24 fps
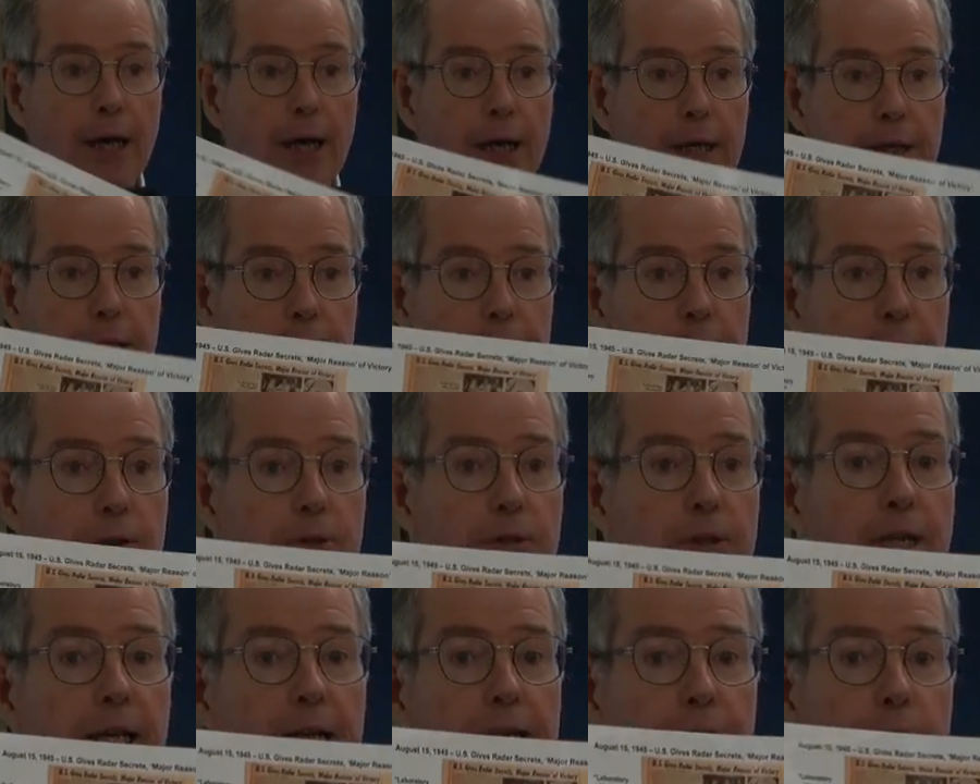A year
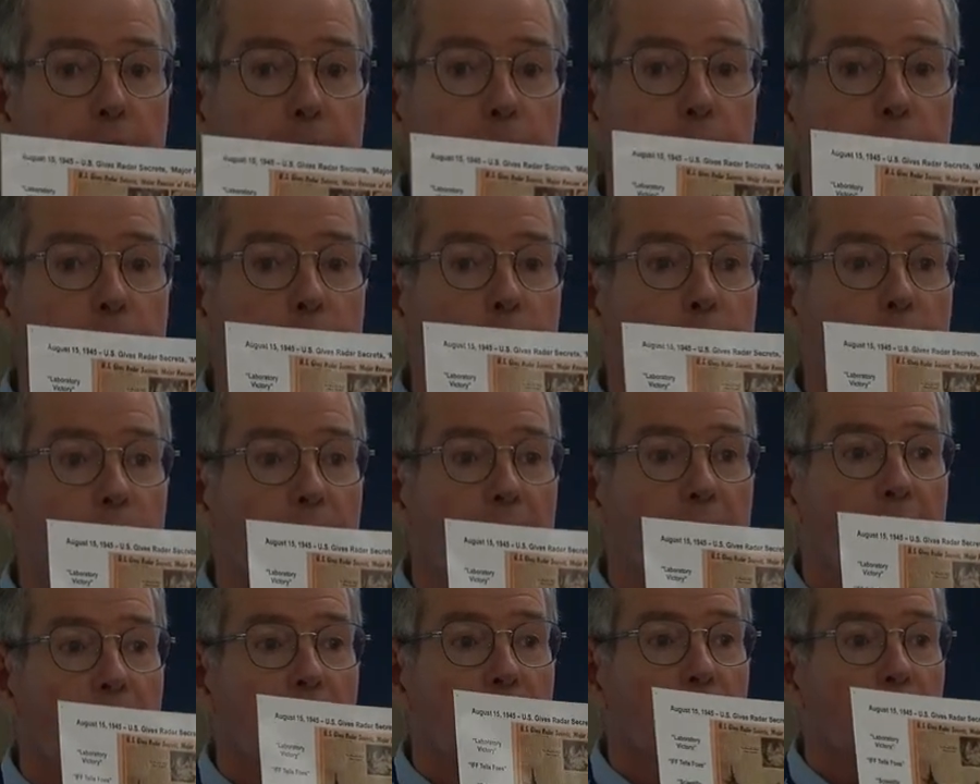later,
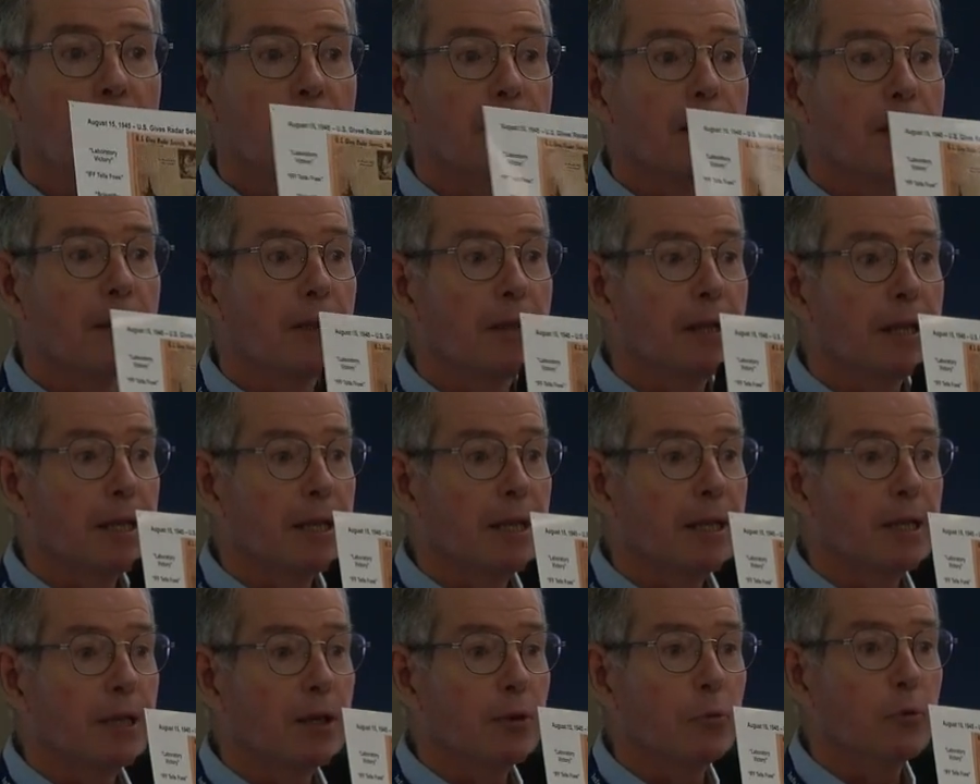
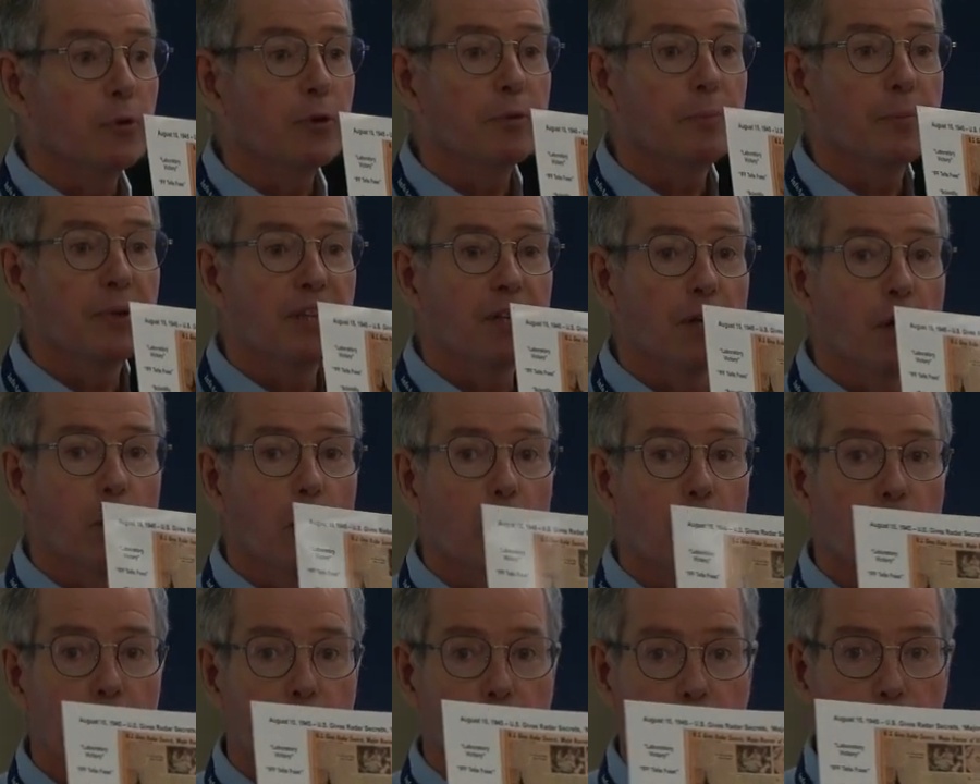it would be
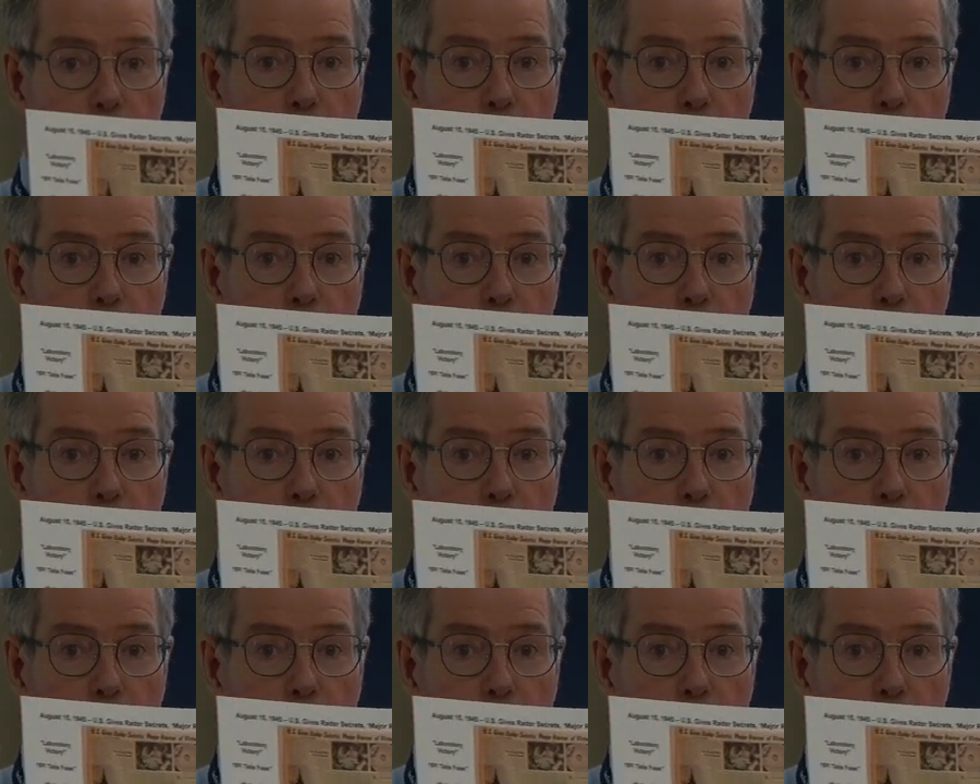over.